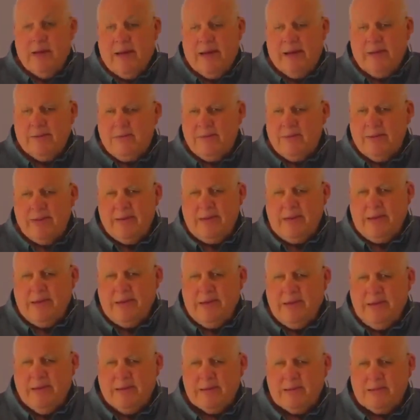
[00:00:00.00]
I don't think he
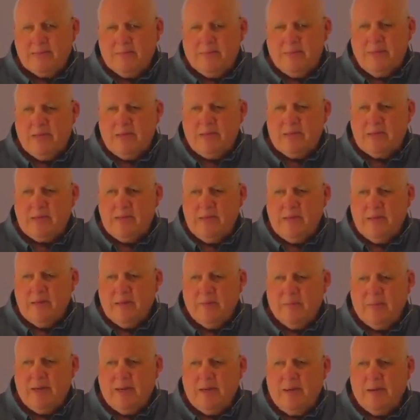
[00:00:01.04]
does them, does he?
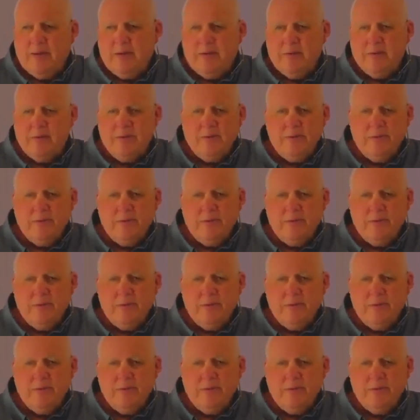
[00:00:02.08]
Anybody know?